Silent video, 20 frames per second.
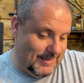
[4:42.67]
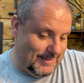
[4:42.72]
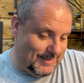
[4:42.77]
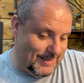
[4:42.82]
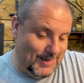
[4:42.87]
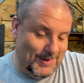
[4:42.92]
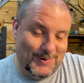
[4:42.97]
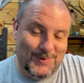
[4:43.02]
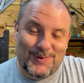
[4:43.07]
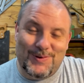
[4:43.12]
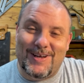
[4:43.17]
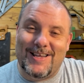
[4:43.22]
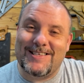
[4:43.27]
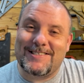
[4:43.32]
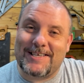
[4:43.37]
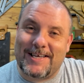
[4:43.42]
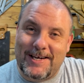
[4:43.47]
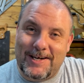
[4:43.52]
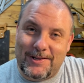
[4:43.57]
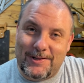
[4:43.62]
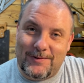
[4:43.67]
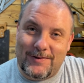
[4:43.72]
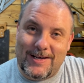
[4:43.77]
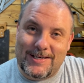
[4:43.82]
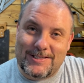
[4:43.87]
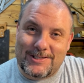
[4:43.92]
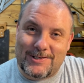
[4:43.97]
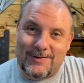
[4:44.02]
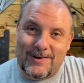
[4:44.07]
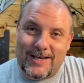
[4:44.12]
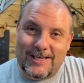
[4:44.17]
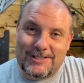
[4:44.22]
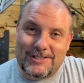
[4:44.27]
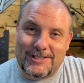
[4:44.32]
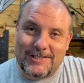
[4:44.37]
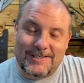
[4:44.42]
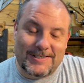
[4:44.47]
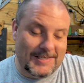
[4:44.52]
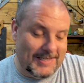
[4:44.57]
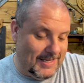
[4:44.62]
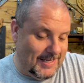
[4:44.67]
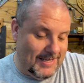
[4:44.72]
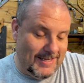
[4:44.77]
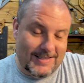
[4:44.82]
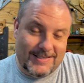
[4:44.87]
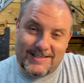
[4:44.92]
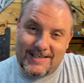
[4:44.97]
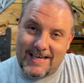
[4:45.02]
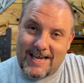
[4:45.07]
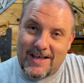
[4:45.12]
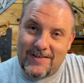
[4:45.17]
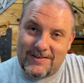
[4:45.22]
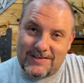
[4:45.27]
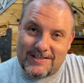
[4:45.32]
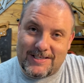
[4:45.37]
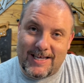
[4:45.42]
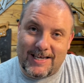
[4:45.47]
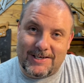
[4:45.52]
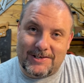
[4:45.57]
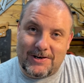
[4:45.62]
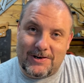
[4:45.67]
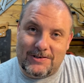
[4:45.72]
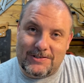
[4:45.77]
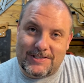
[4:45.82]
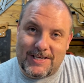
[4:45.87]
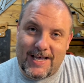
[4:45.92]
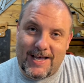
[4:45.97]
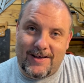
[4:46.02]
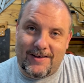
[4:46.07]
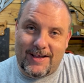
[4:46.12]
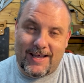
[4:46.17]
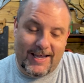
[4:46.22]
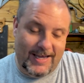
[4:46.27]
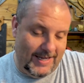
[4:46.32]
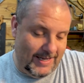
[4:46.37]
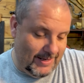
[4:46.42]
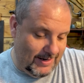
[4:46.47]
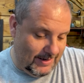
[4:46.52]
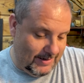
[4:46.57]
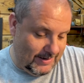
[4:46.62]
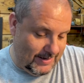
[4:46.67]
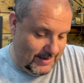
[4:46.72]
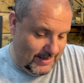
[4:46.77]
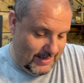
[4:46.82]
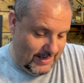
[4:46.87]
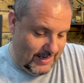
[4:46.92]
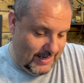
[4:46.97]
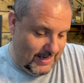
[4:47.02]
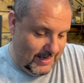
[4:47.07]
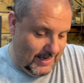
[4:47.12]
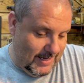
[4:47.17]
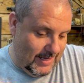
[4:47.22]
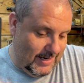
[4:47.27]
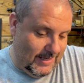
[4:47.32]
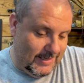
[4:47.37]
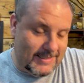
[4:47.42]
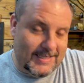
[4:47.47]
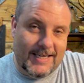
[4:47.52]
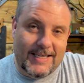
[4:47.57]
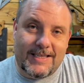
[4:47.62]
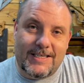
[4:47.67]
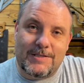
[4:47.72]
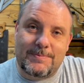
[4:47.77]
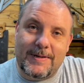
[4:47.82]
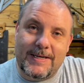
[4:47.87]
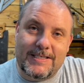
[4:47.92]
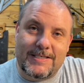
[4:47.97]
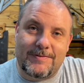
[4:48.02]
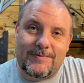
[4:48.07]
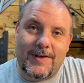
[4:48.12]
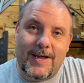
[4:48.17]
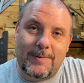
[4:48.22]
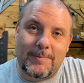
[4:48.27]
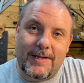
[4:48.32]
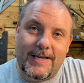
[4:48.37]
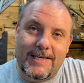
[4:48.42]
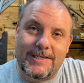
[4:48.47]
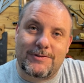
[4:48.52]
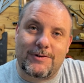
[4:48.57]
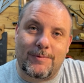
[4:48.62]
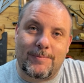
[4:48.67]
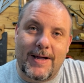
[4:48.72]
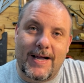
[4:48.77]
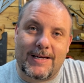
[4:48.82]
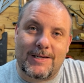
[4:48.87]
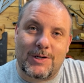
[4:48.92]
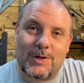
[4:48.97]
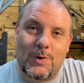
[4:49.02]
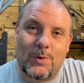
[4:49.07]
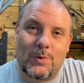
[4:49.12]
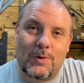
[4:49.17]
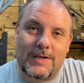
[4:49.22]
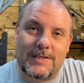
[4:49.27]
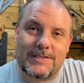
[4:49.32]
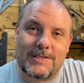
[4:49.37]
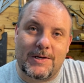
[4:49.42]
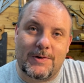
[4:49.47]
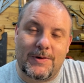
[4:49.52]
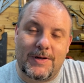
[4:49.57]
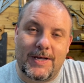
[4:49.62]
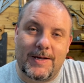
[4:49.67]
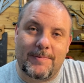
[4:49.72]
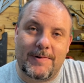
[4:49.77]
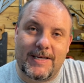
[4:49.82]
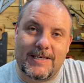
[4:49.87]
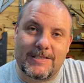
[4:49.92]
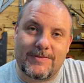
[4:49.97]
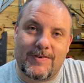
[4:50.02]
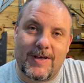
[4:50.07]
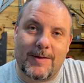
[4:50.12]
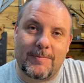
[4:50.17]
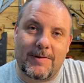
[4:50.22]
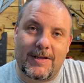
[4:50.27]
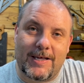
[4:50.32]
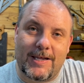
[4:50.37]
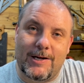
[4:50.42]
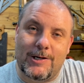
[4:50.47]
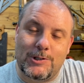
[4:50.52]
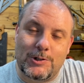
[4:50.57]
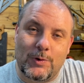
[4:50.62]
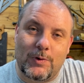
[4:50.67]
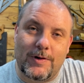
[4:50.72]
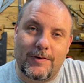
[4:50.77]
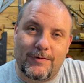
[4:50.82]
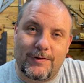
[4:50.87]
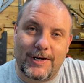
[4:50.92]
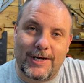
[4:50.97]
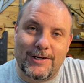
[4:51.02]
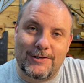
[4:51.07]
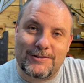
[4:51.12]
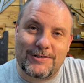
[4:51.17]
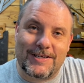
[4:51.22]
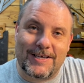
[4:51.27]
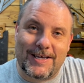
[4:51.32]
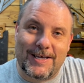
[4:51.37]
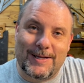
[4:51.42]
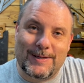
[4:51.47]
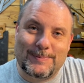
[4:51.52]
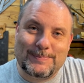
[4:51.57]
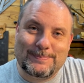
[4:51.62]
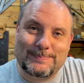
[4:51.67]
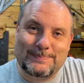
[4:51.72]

So let's get into the restoration, see how this thing turns out, and let's get this piece of family history back to Corey so him and his family can enjoy it for years to come.